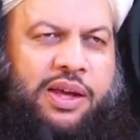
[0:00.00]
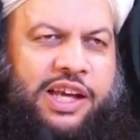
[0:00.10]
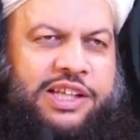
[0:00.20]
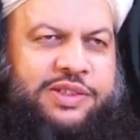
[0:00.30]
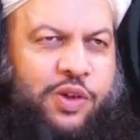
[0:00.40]

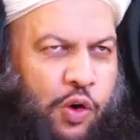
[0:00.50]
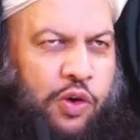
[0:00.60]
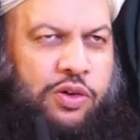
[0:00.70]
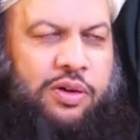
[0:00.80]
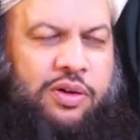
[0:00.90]
is
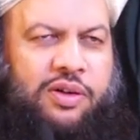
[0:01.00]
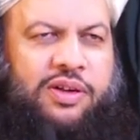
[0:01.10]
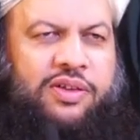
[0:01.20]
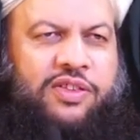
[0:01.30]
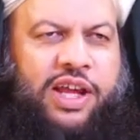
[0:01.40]
good,
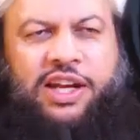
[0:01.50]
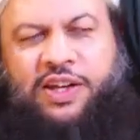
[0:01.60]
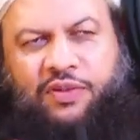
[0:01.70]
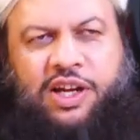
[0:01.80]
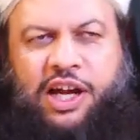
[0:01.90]
then
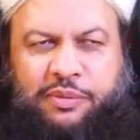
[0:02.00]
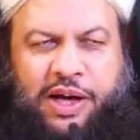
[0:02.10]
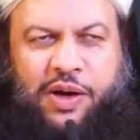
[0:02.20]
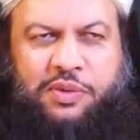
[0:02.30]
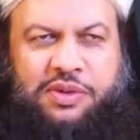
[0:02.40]
it will come
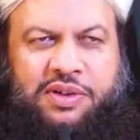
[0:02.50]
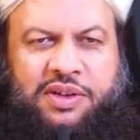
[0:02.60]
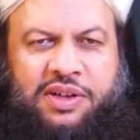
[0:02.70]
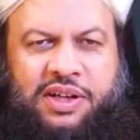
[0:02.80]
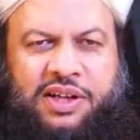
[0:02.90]
out.
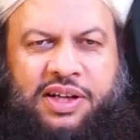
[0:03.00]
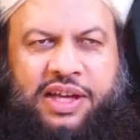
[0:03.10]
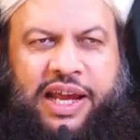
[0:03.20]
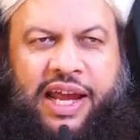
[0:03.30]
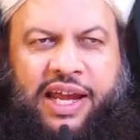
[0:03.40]

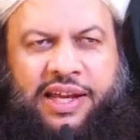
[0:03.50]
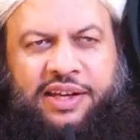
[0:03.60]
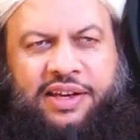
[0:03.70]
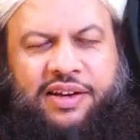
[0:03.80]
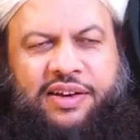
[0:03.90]

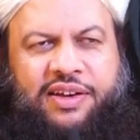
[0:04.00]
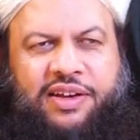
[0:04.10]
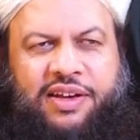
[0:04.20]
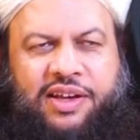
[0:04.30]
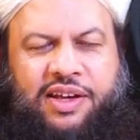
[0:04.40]
And
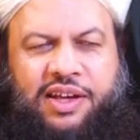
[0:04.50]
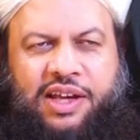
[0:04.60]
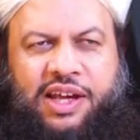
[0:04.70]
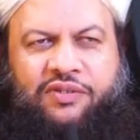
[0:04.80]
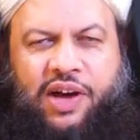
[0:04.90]

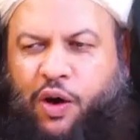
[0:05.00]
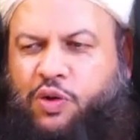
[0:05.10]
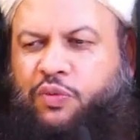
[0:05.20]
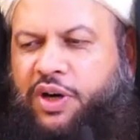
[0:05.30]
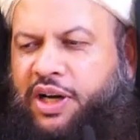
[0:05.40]
if
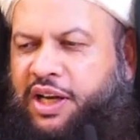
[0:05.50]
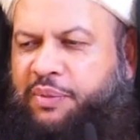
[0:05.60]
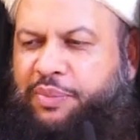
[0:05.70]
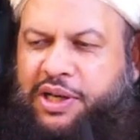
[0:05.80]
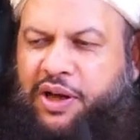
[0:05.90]
outwardly,
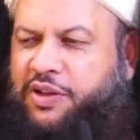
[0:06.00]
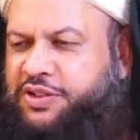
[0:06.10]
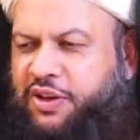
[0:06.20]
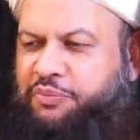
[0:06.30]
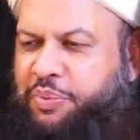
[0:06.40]

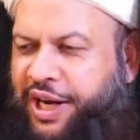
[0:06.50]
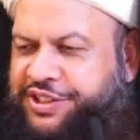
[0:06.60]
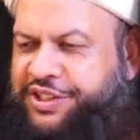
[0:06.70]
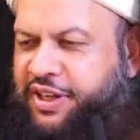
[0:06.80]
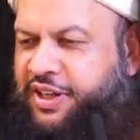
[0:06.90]
because of
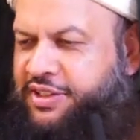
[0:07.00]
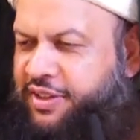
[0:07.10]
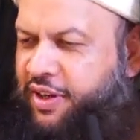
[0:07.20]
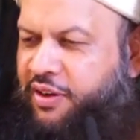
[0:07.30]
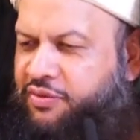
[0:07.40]
pressures
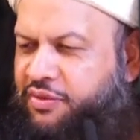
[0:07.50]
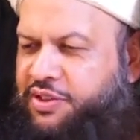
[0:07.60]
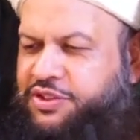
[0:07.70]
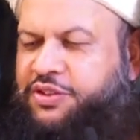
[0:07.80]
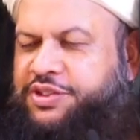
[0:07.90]
of
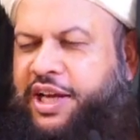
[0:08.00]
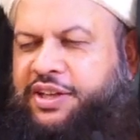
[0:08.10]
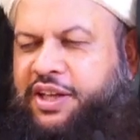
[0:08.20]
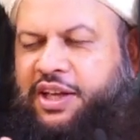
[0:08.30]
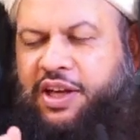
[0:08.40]

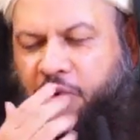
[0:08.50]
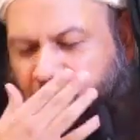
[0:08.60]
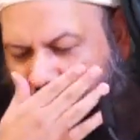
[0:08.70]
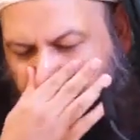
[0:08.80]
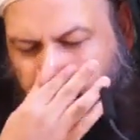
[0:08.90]
society
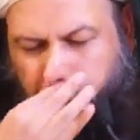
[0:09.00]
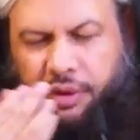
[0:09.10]
or